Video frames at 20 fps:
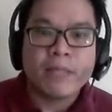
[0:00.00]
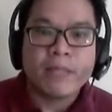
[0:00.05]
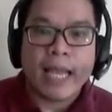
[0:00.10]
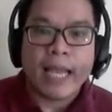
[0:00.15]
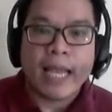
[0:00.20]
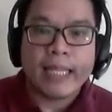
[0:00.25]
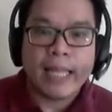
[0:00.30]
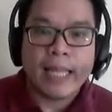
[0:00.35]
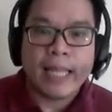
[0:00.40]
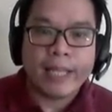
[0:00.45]

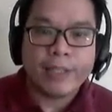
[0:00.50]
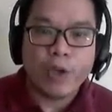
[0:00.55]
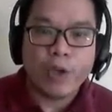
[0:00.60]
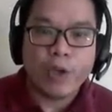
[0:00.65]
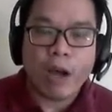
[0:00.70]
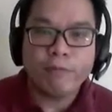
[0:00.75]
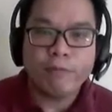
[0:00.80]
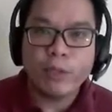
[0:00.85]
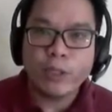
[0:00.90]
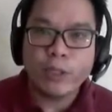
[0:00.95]
And then you
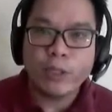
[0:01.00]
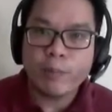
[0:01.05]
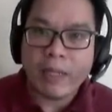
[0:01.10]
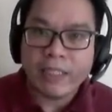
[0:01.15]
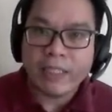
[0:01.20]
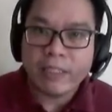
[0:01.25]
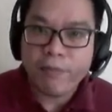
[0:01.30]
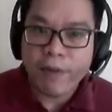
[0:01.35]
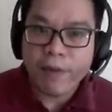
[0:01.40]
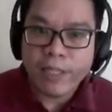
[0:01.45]
have to
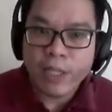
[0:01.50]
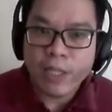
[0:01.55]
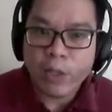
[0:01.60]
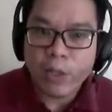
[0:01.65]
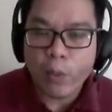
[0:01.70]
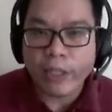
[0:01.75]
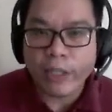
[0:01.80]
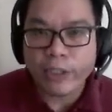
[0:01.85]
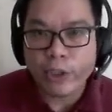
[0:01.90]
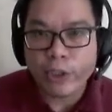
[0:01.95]
specify the
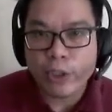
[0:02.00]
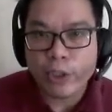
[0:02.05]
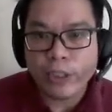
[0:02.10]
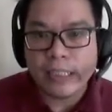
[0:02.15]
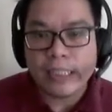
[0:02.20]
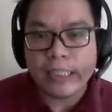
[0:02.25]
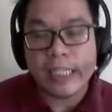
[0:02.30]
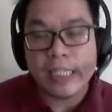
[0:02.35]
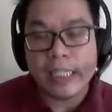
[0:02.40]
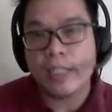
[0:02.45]

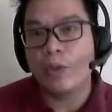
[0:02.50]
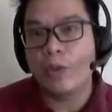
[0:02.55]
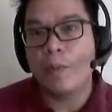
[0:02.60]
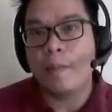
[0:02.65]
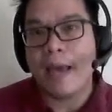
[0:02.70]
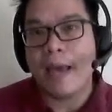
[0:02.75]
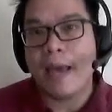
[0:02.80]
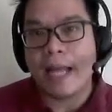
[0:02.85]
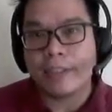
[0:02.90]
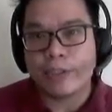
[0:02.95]
questions needed to
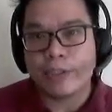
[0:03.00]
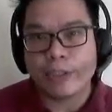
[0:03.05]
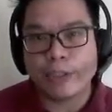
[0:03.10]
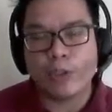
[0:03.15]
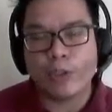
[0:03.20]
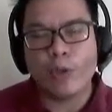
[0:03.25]
be answered.